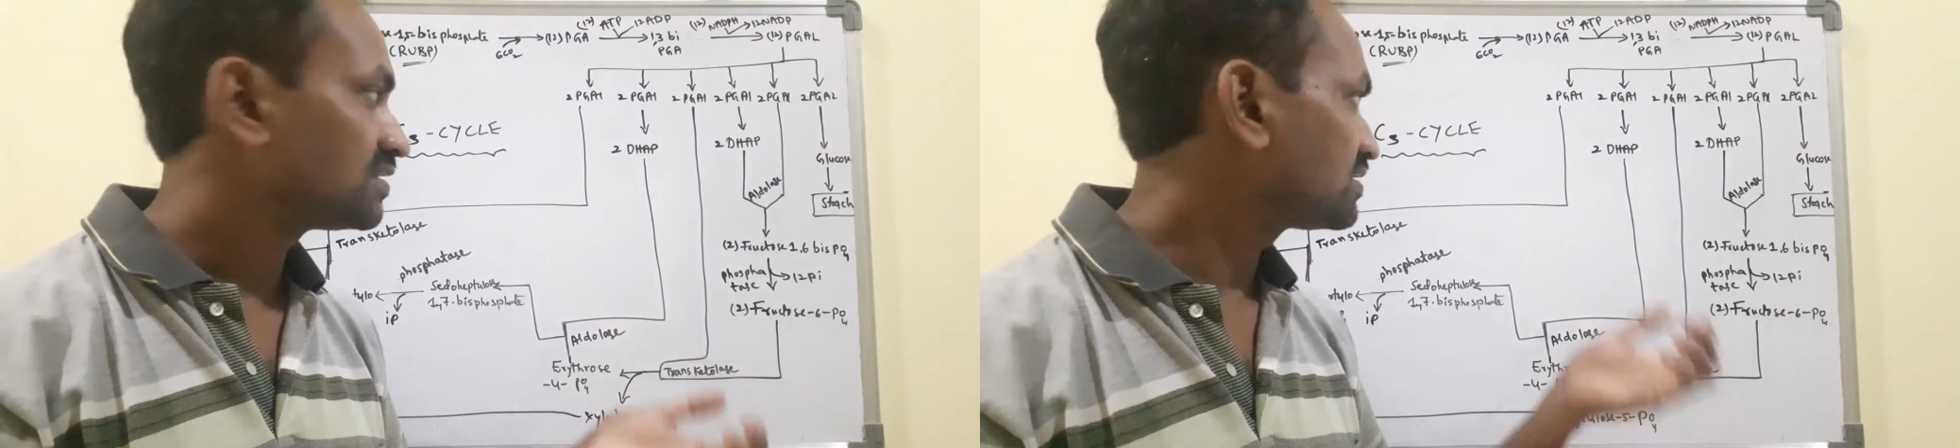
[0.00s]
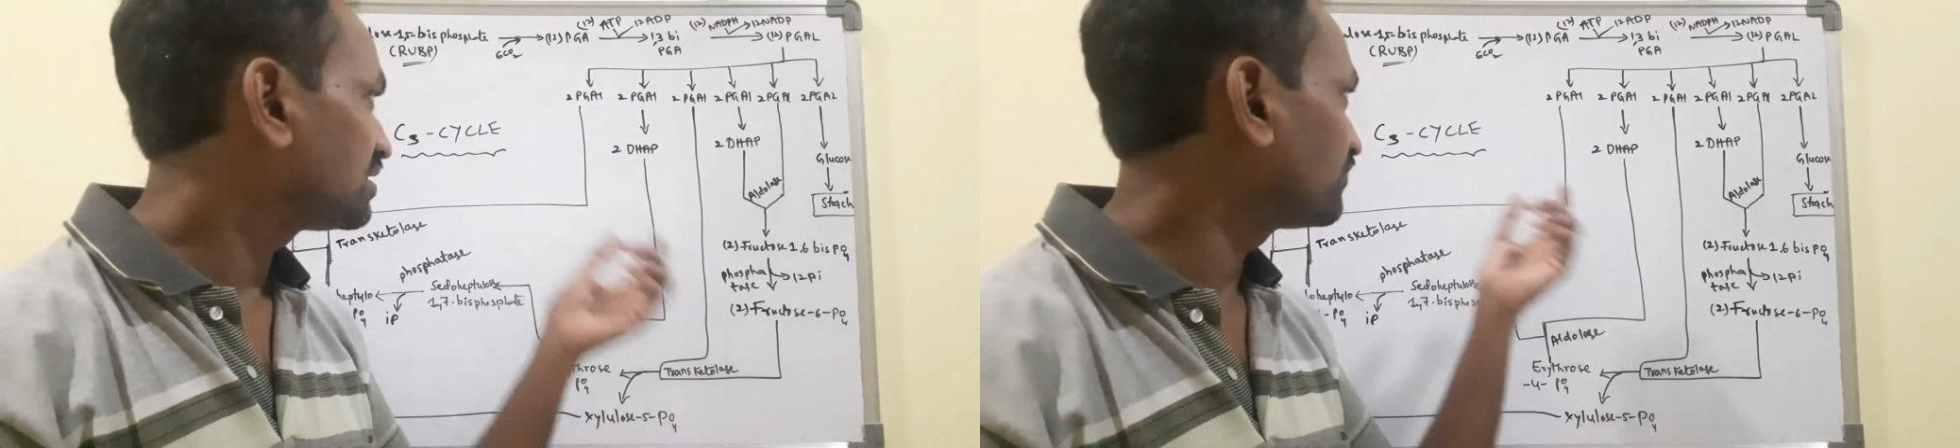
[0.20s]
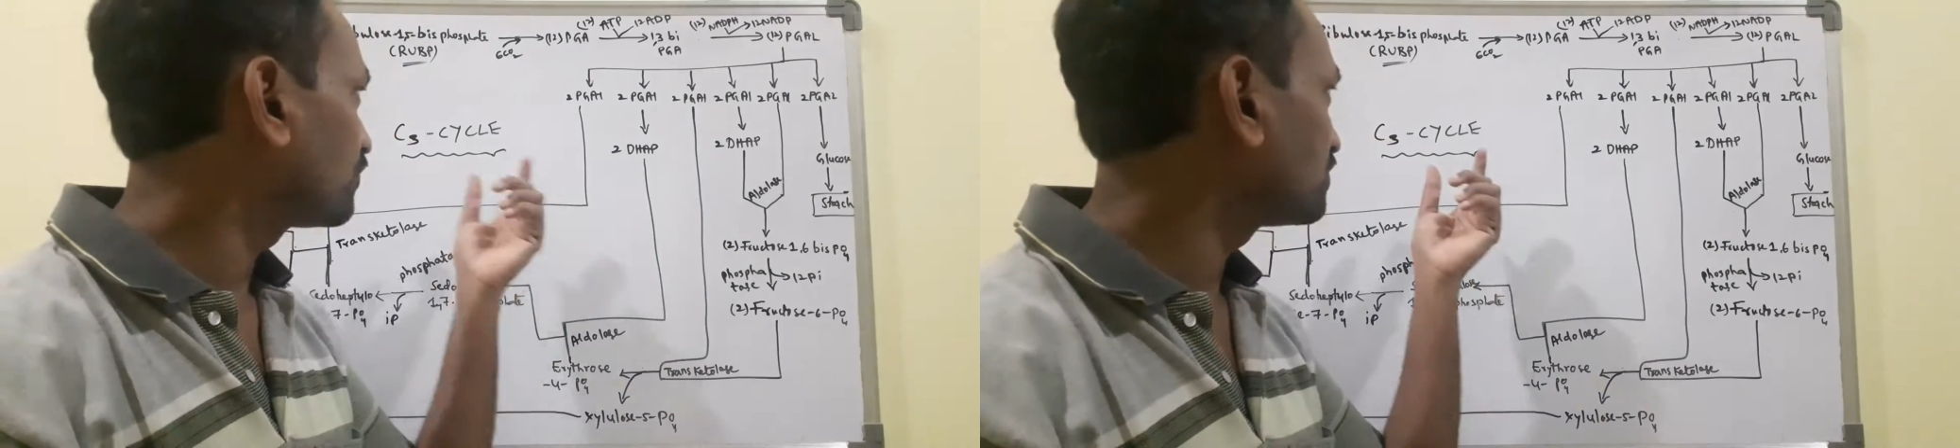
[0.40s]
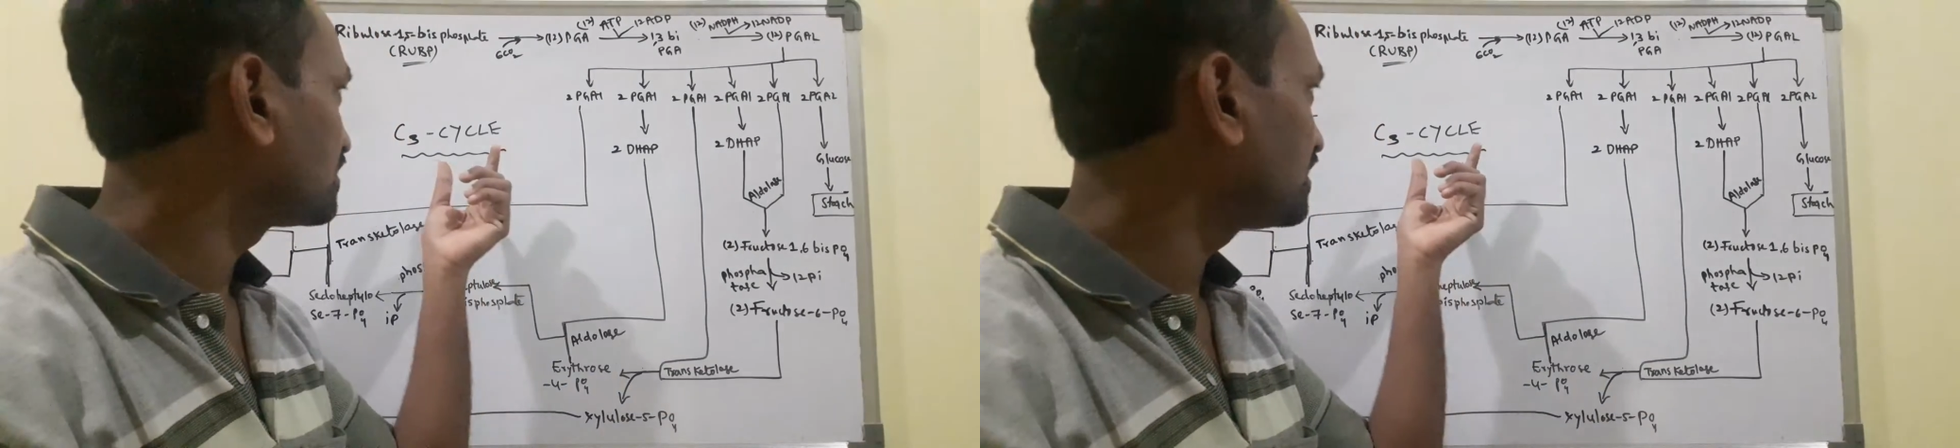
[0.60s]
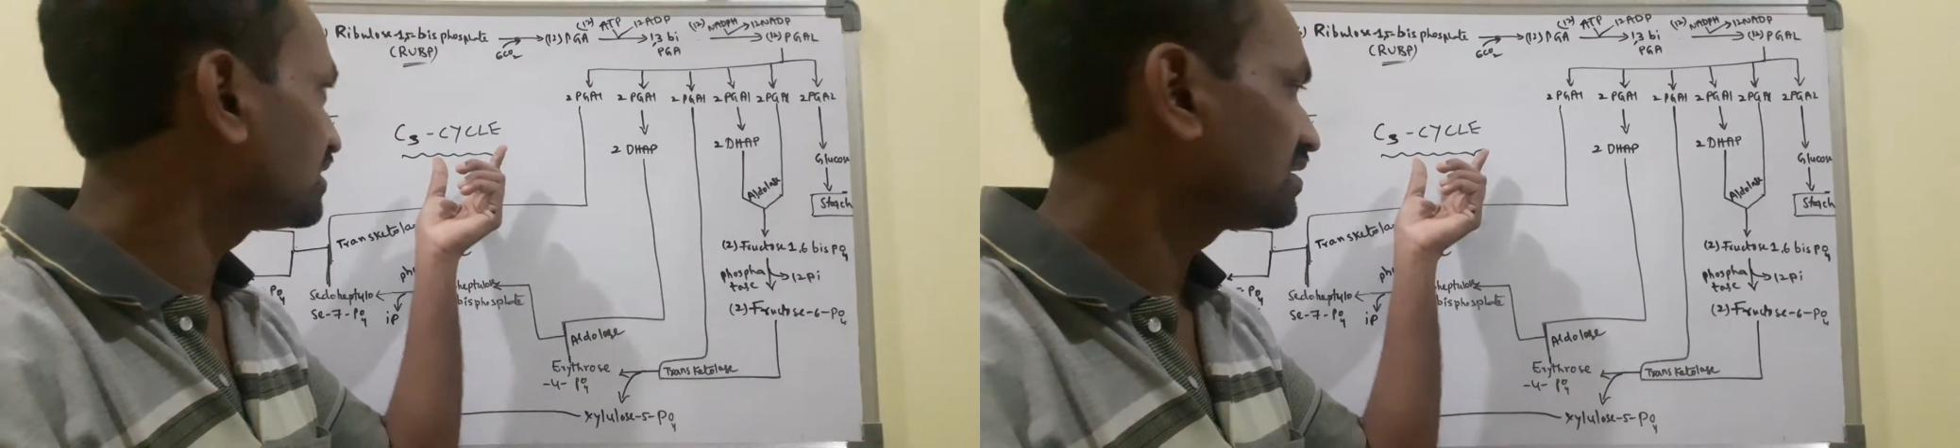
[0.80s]

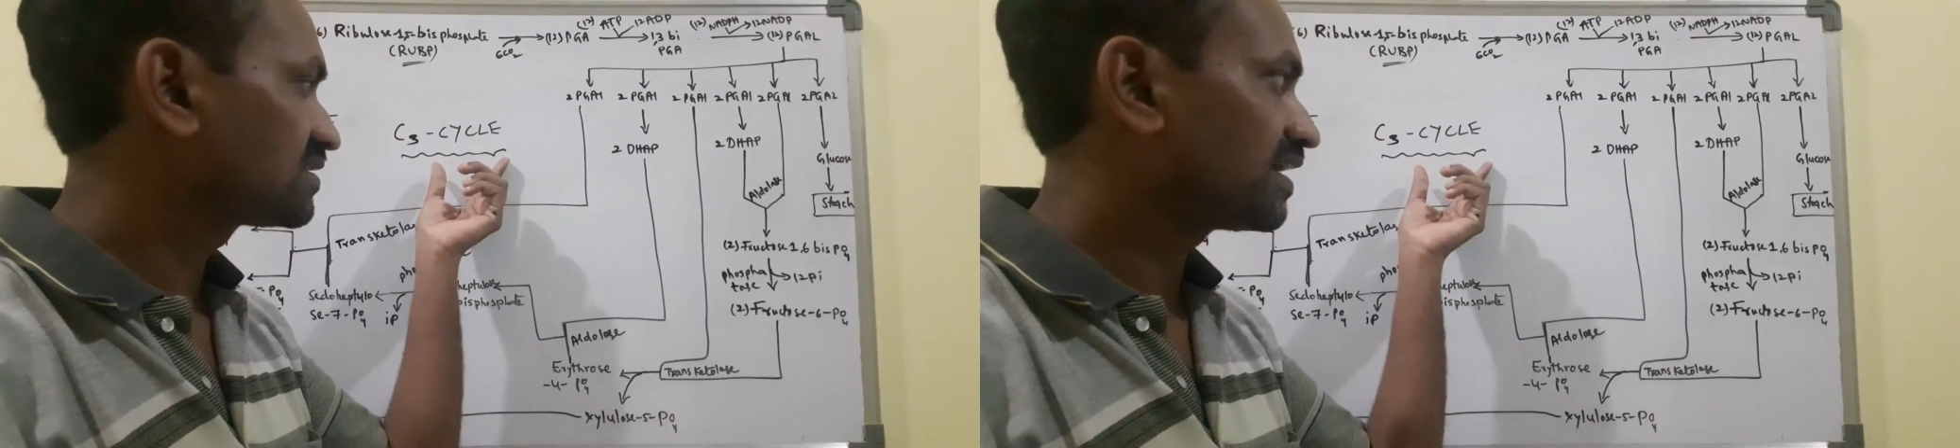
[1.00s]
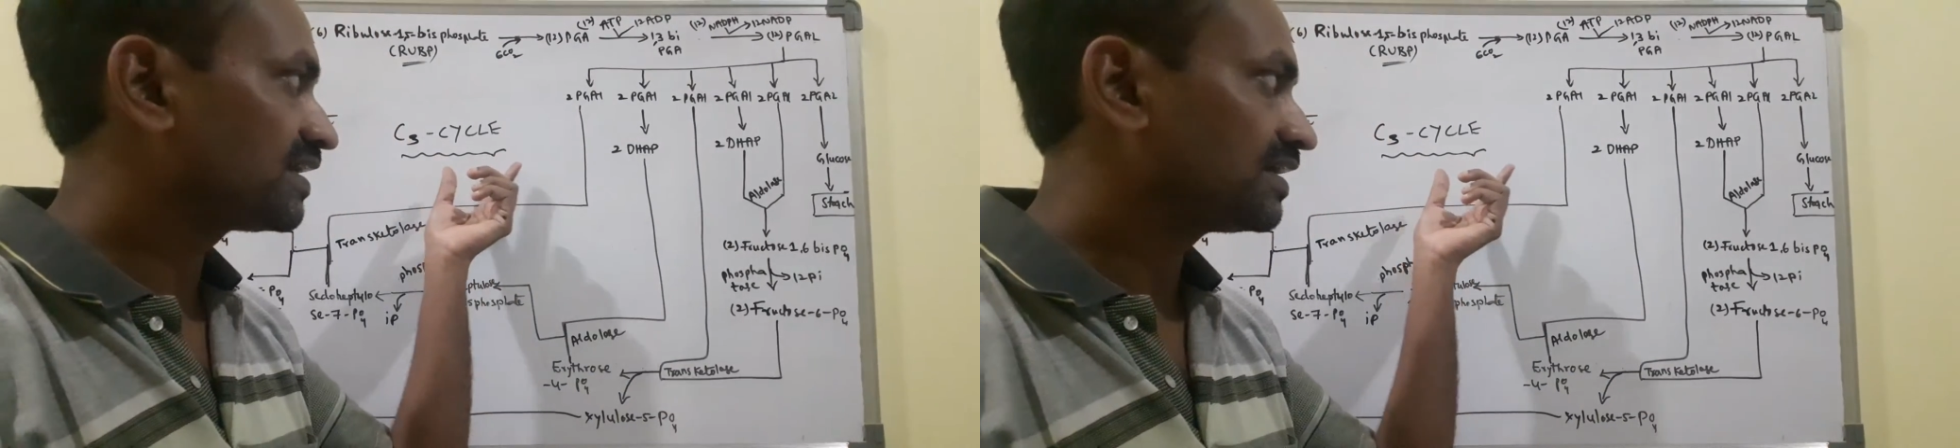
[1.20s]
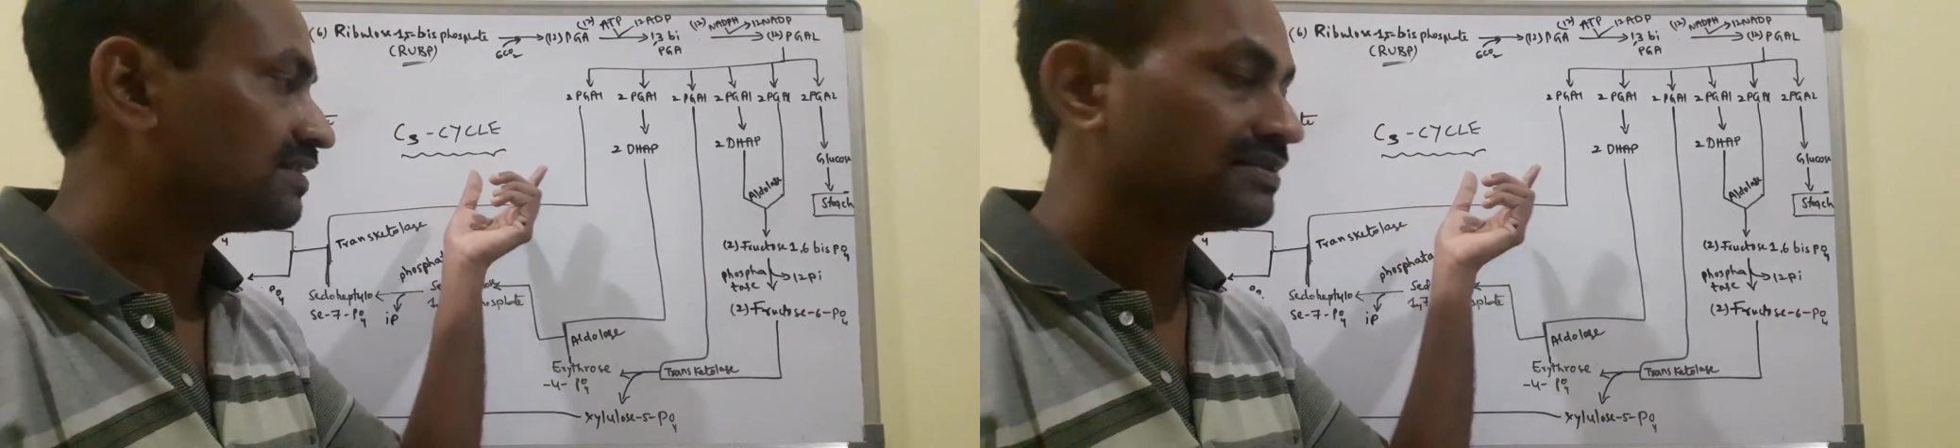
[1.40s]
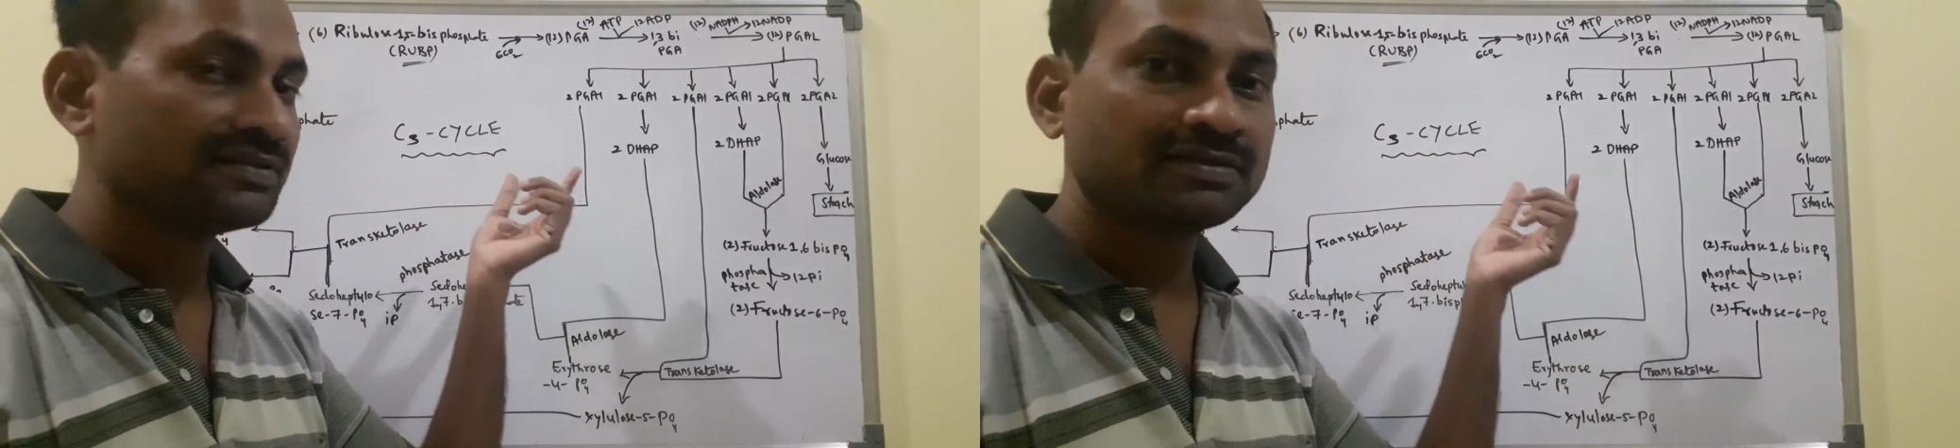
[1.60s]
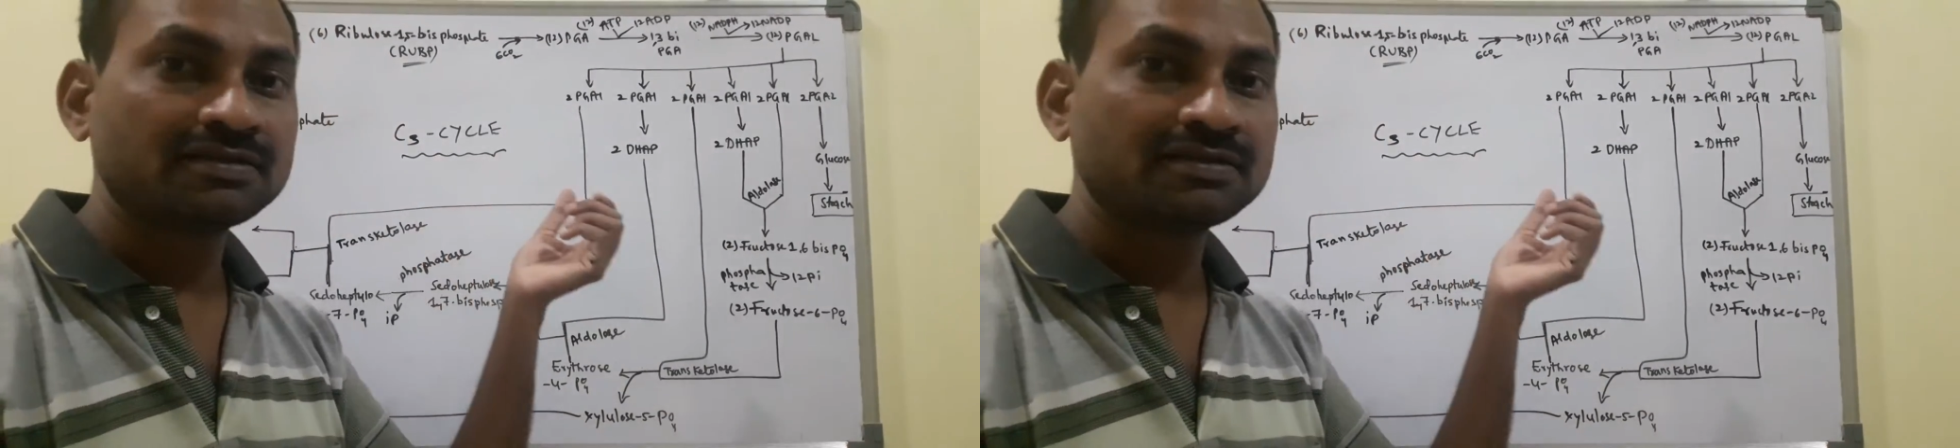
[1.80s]
C3 cycle.